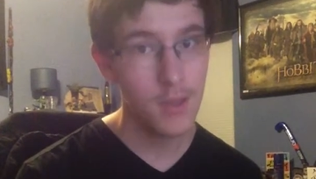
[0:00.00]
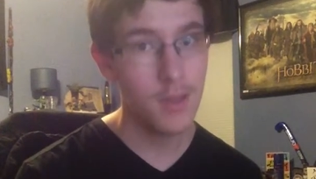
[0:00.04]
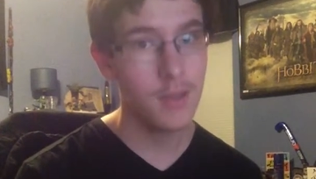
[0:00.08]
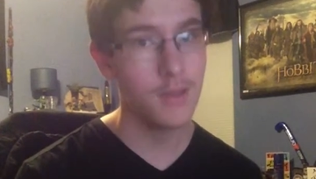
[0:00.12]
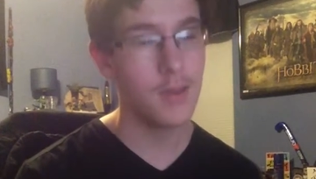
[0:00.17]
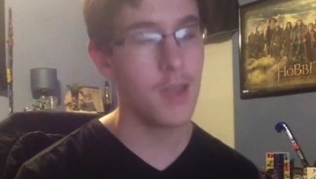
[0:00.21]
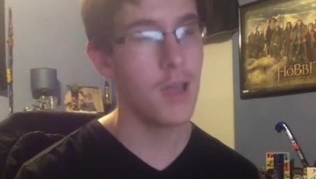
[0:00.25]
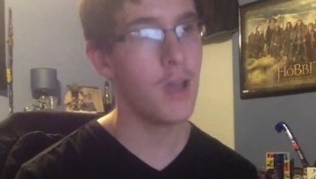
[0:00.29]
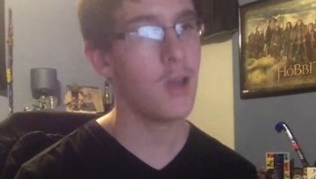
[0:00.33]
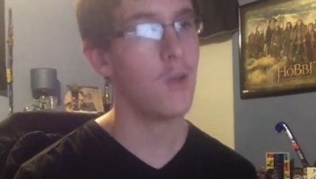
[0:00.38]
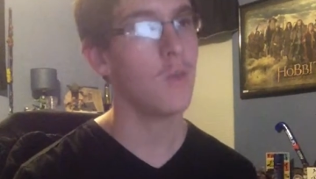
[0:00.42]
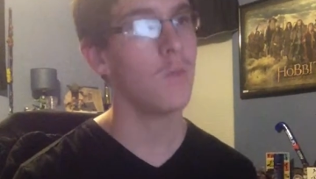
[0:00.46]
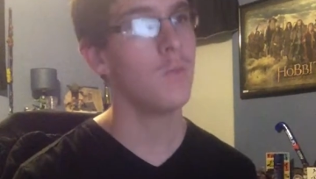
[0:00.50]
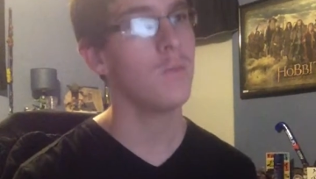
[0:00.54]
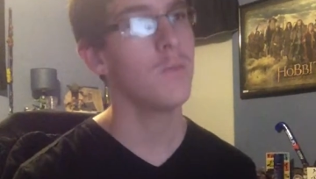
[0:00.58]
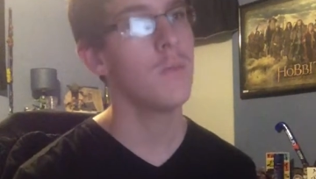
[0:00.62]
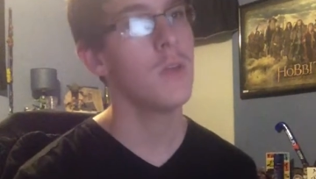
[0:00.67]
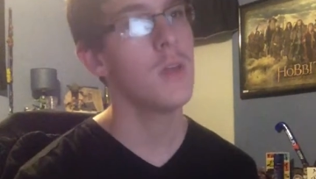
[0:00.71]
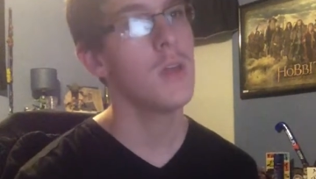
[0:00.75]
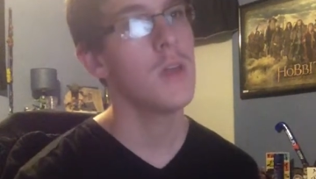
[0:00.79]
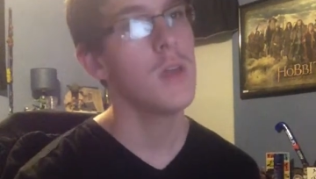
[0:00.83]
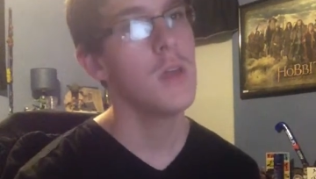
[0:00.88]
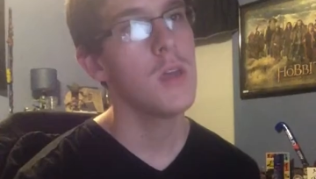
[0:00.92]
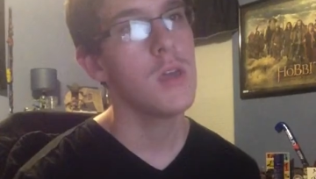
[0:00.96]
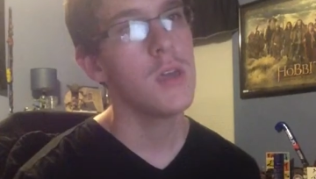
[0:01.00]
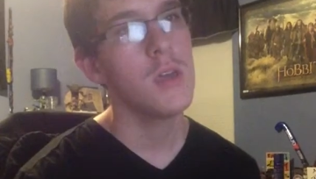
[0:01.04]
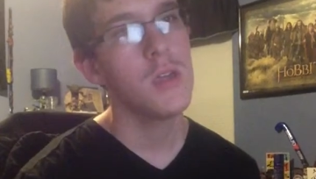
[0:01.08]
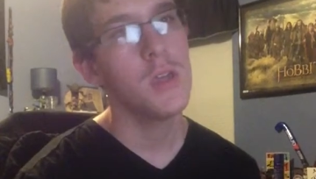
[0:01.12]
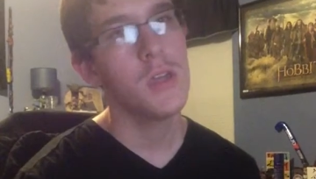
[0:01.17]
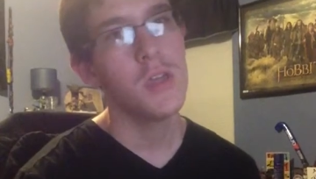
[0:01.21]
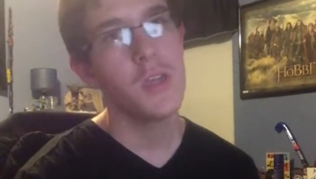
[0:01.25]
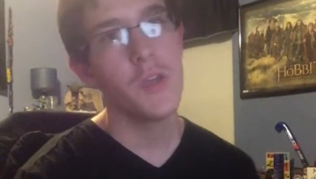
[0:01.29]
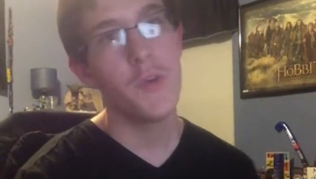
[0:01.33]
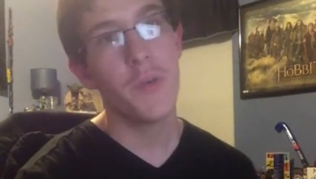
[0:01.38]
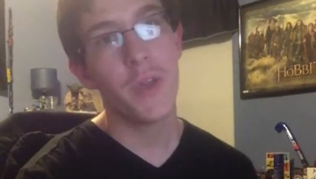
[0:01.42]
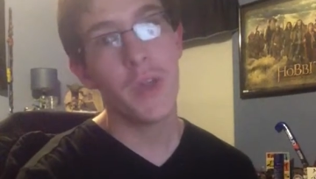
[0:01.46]
Now,
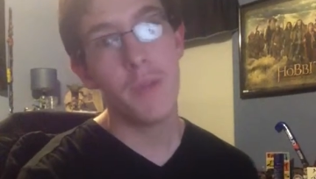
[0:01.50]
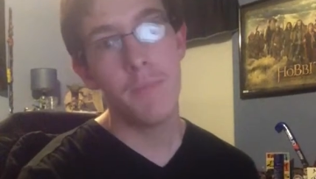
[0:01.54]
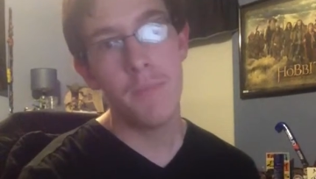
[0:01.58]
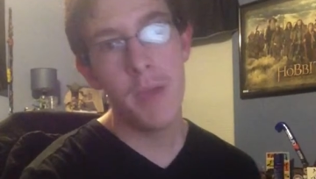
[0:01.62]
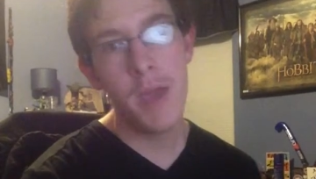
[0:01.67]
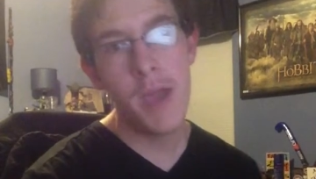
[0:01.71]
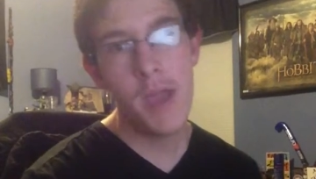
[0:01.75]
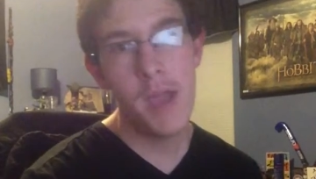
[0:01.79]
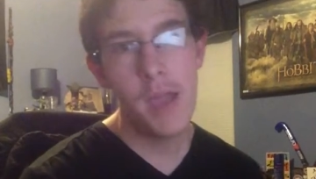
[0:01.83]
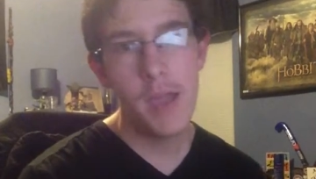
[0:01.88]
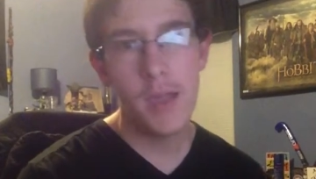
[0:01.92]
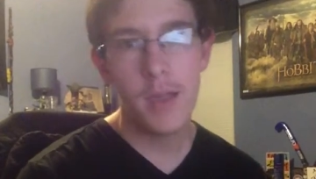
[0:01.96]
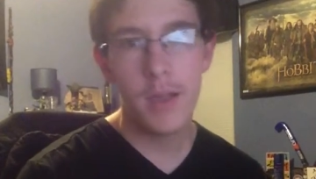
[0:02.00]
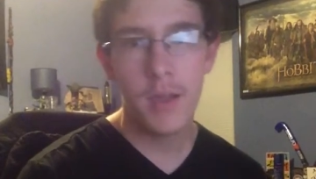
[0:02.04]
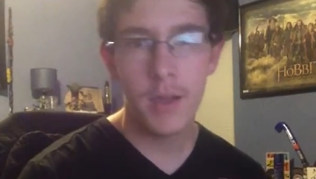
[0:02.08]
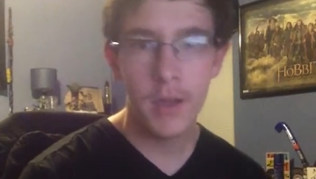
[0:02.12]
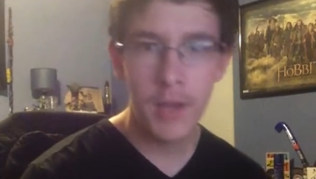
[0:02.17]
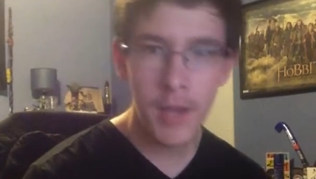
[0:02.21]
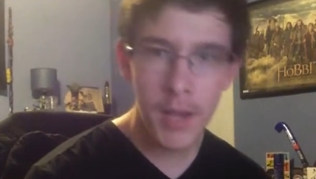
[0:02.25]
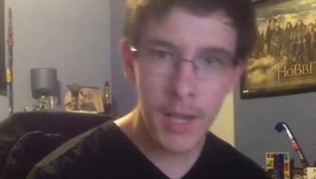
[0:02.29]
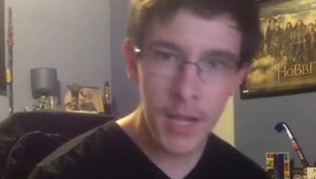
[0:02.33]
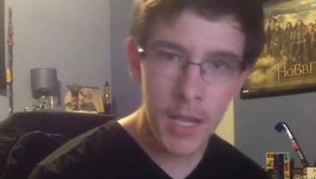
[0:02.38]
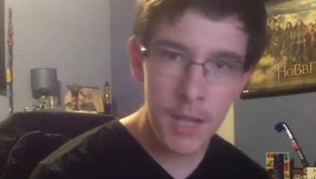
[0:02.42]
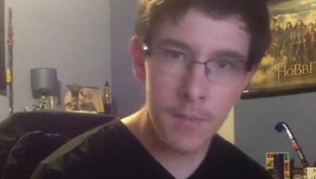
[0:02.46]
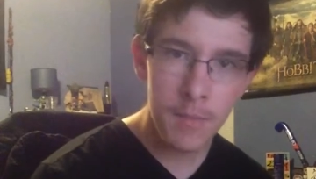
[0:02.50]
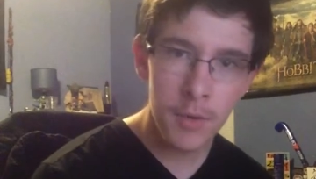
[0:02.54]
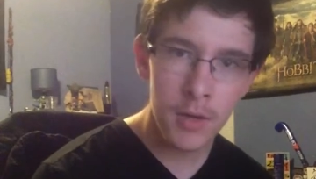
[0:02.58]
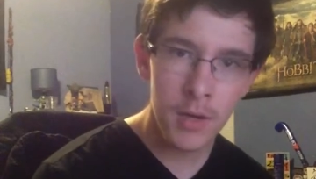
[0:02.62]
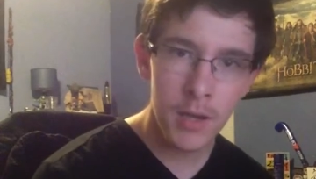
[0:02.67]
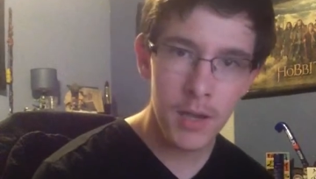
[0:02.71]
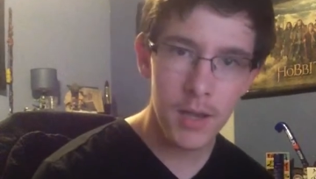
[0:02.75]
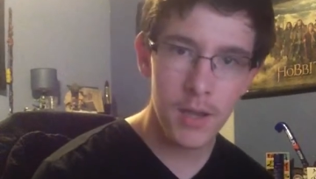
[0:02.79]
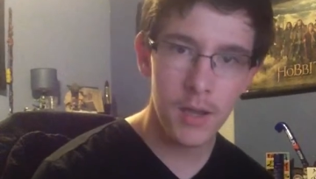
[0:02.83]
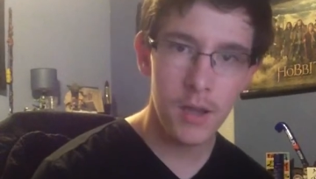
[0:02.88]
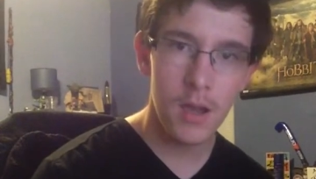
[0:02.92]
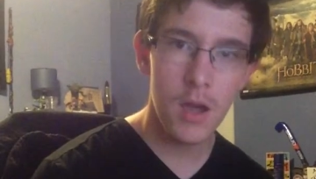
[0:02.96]
you get paid
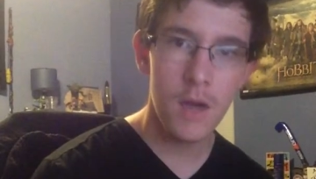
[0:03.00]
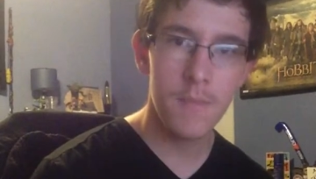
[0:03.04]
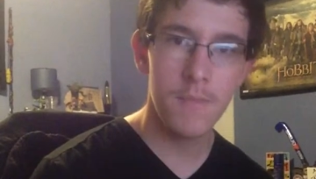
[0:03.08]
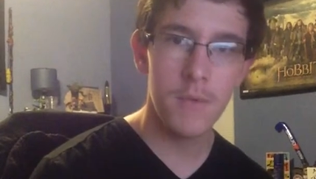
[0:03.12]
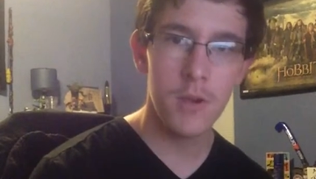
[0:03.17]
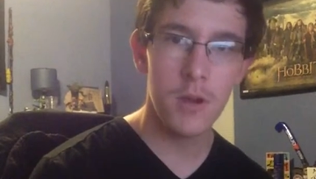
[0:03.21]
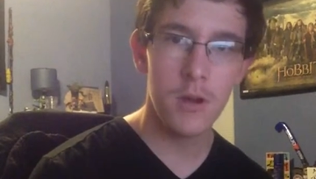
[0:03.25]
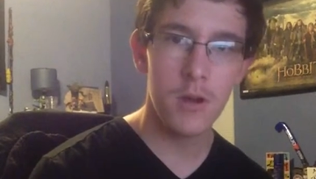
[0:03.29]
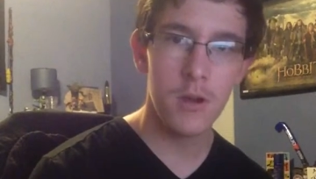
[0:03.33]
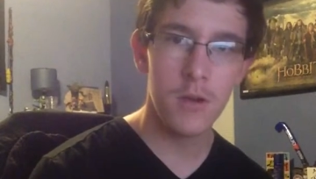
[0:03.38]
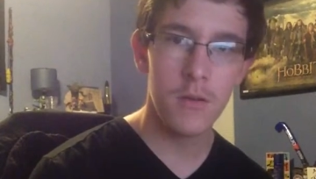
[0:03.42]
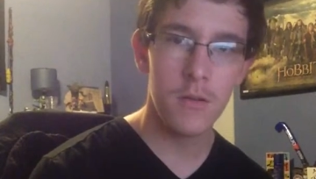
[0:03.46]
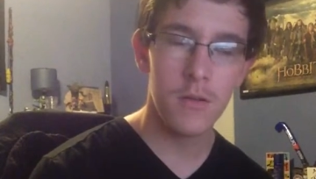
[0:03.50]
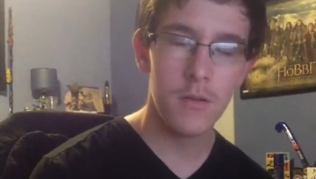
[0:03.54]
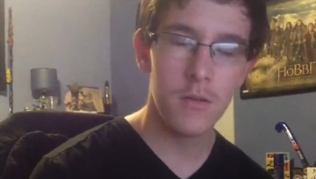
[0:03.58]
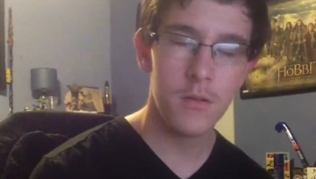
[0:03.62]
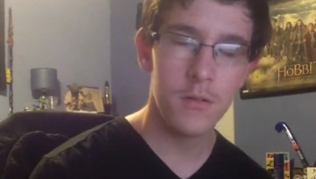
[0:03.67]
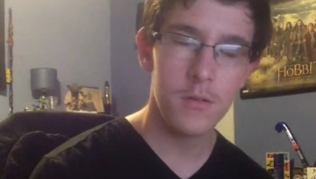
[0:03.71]
60% of your